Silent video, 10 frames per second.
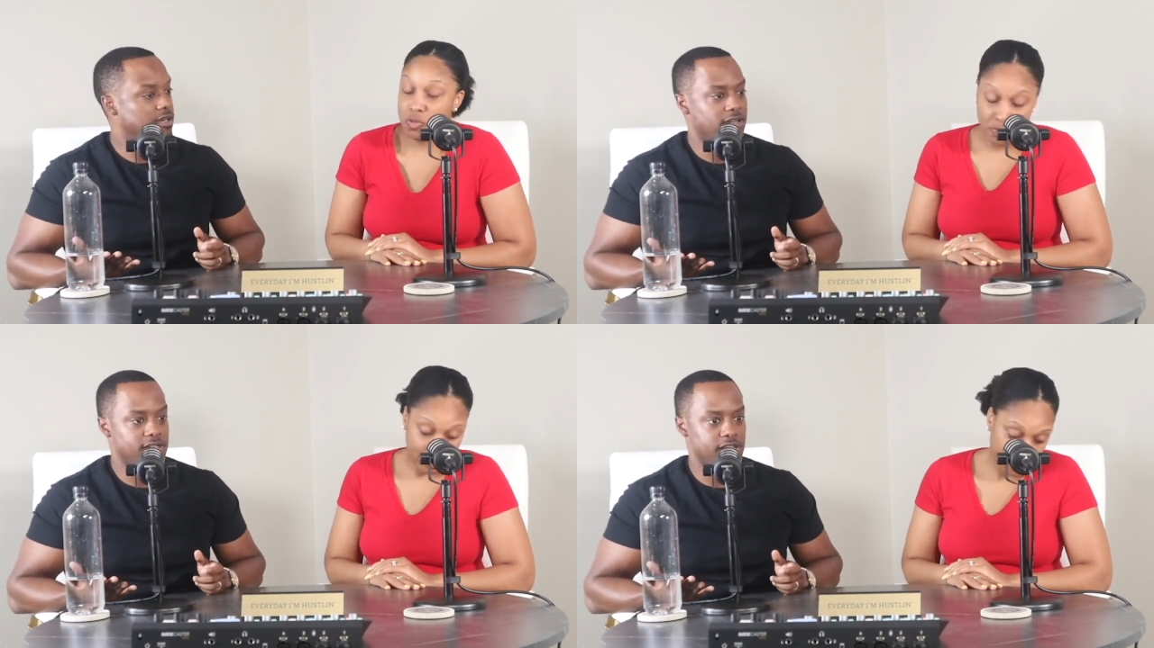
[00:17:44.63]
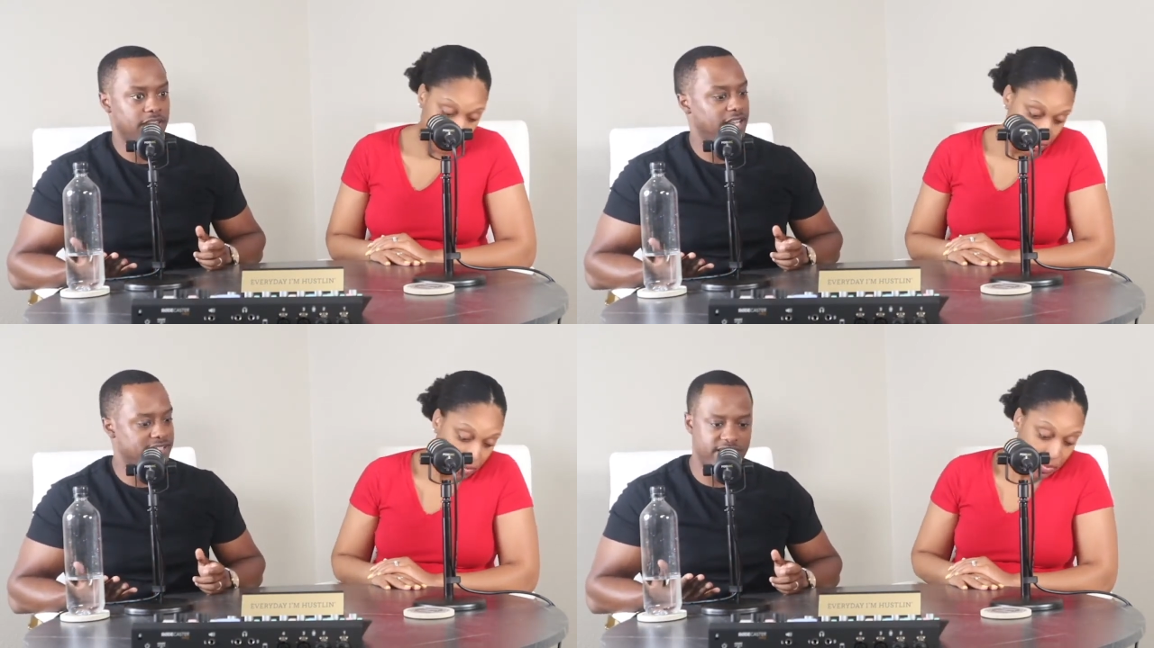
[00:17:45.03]
Speaker 1: Let's
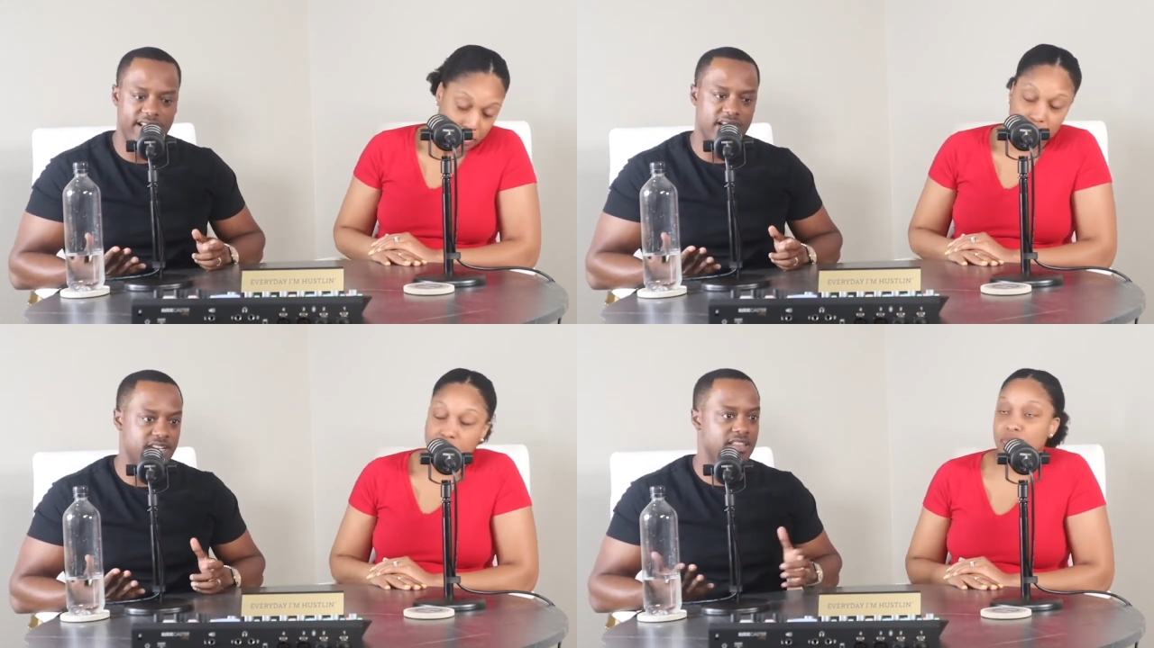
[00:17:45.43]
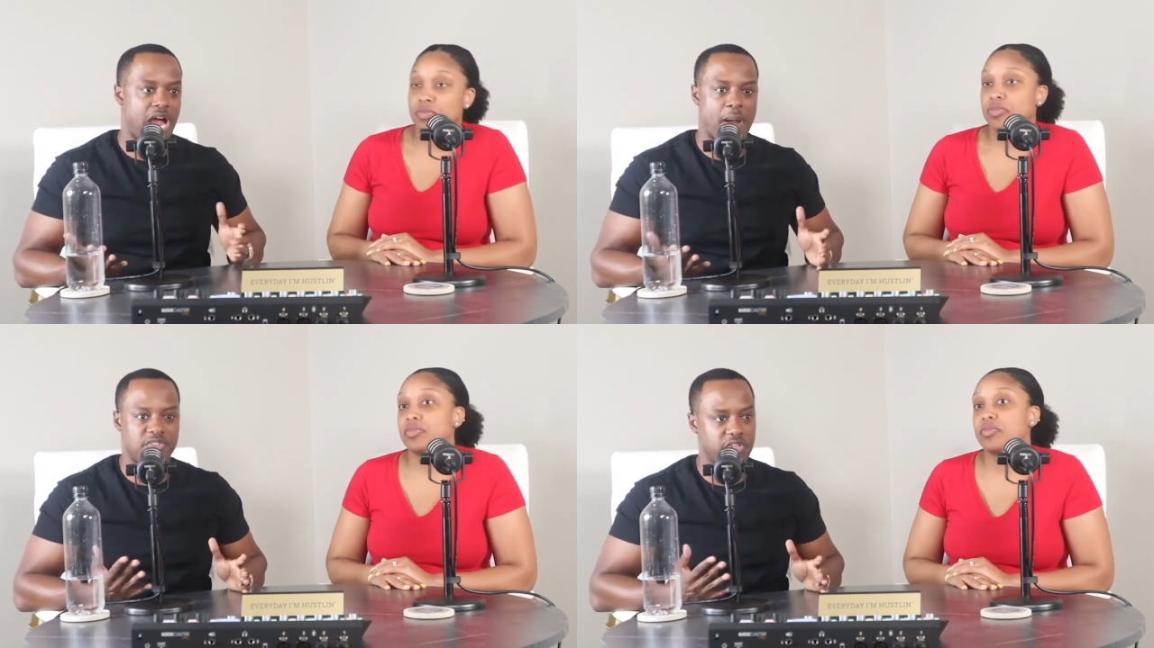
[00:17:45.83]
say another
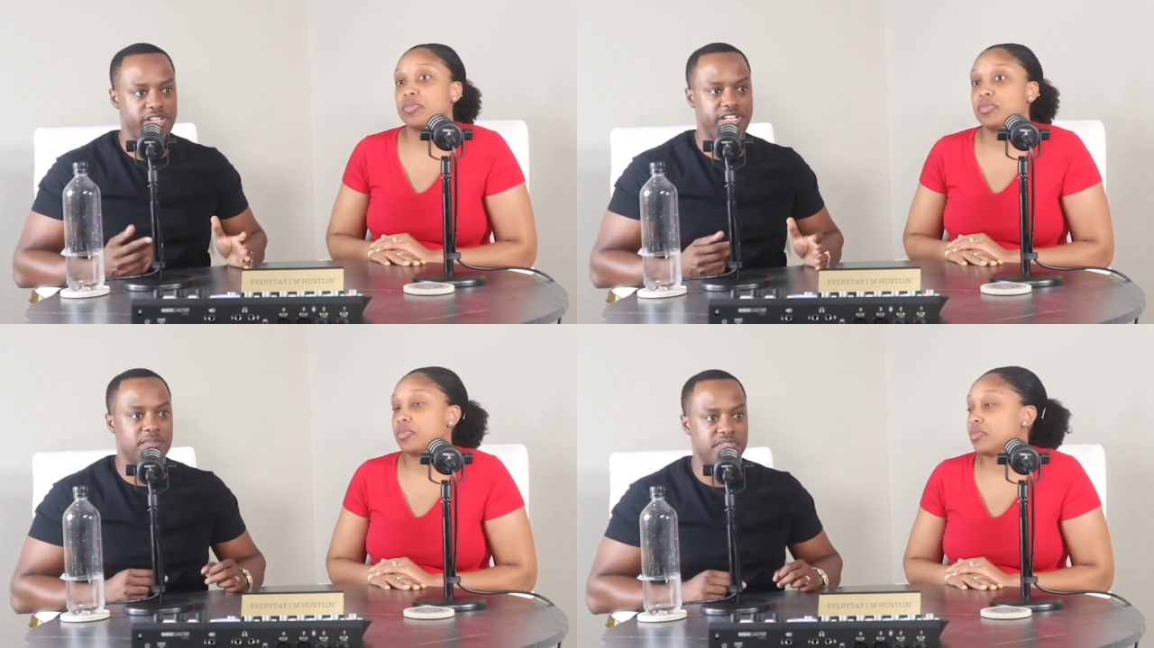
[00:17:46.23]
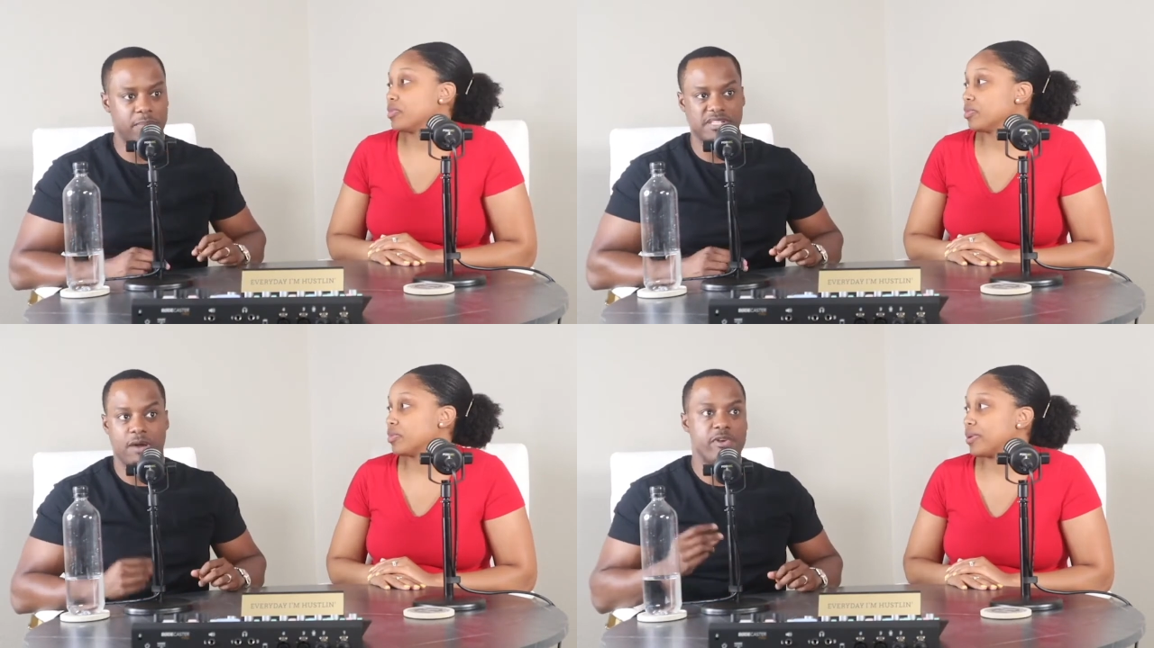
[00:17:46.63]
opportunity comes up and it's like,
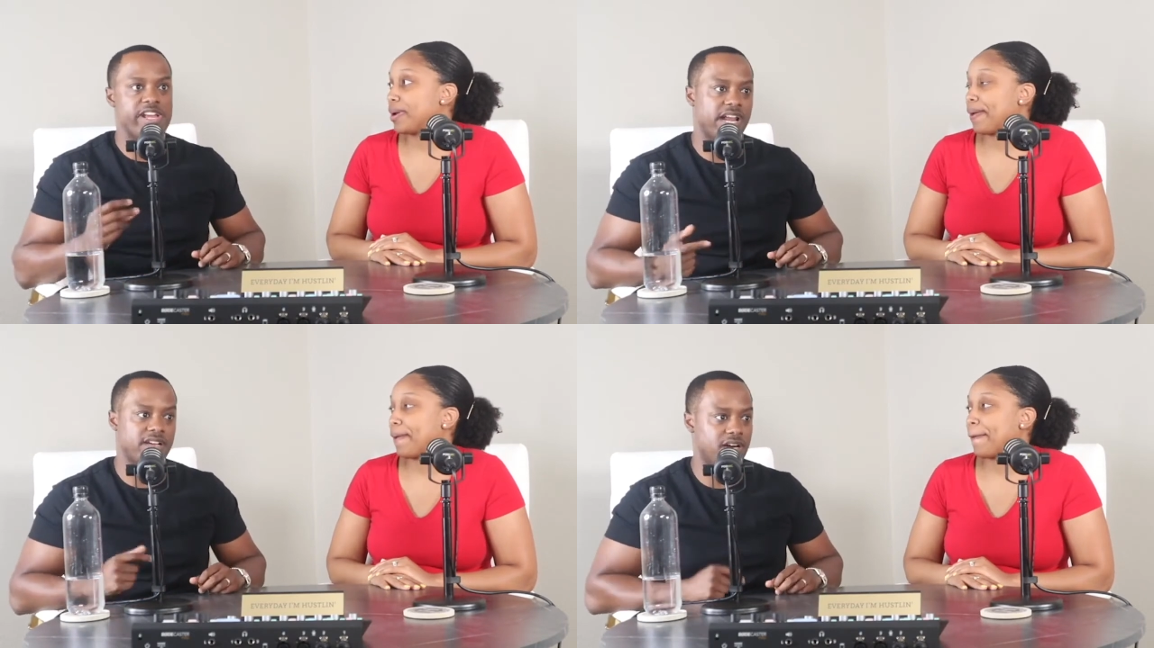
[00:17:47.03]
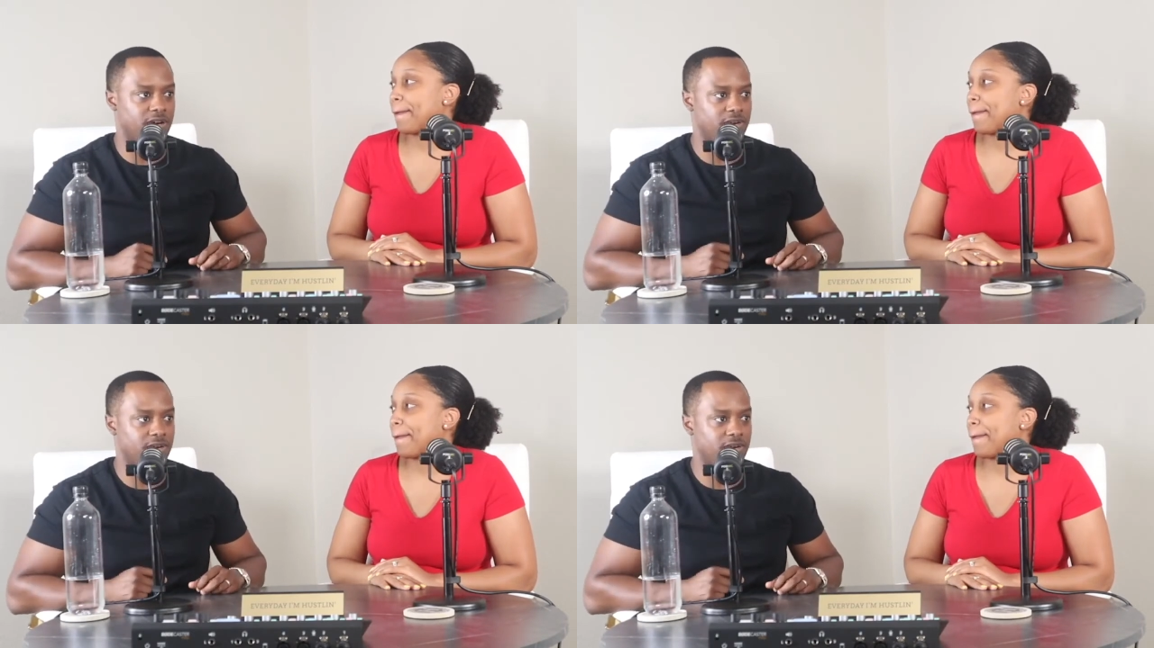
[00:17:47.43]
we gotta go, and